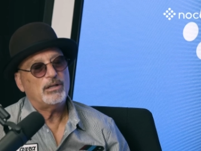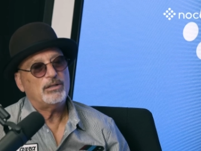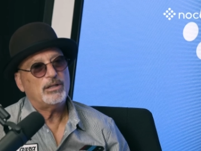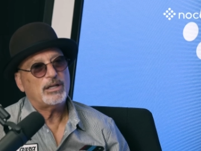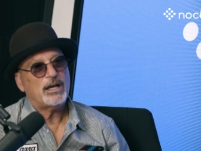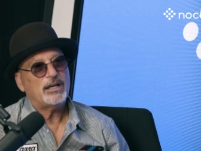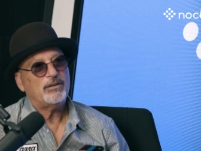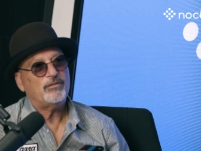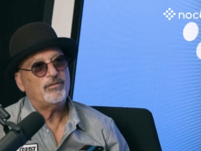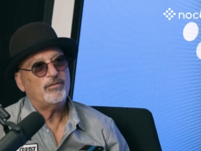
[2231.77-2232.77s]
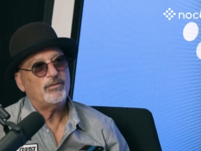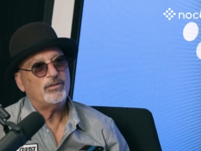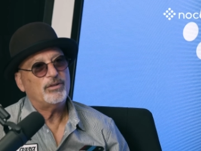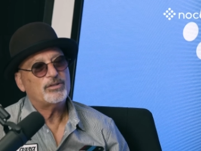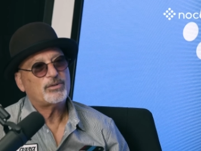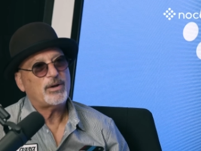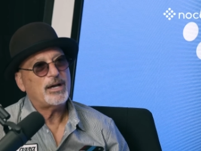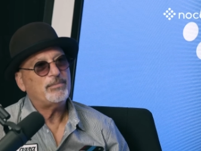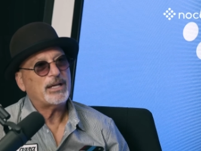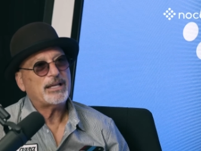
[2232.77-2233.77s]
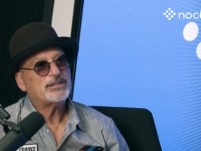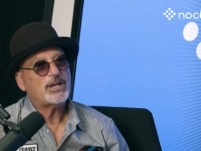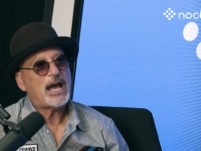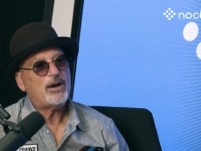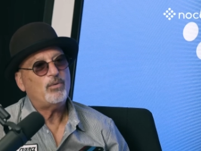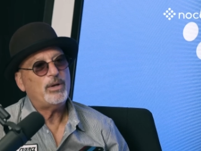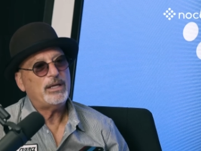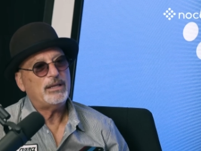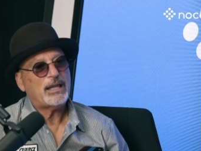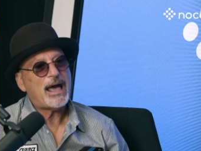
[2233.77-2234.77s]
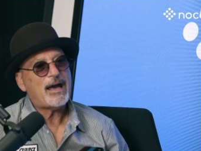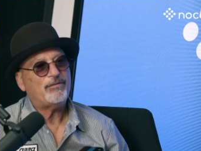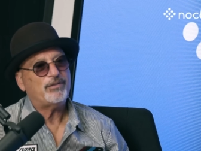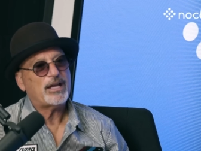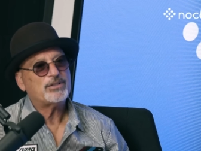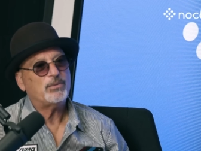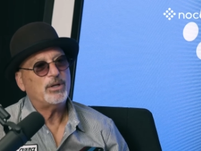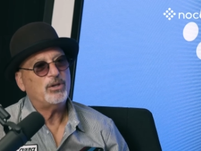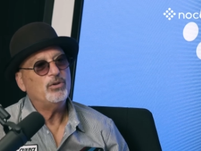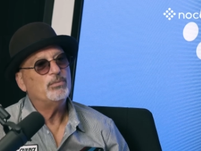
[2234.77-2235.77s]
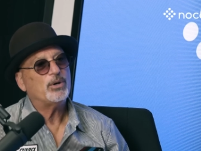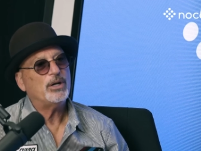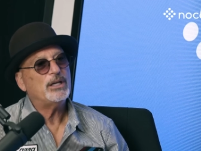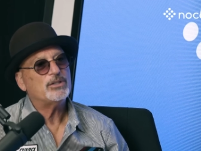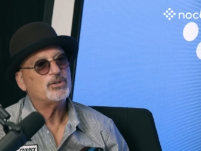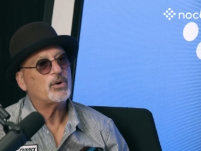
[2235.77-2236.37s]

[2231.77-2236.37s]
to kind of describe that, that's how we laugh. That's what humor is.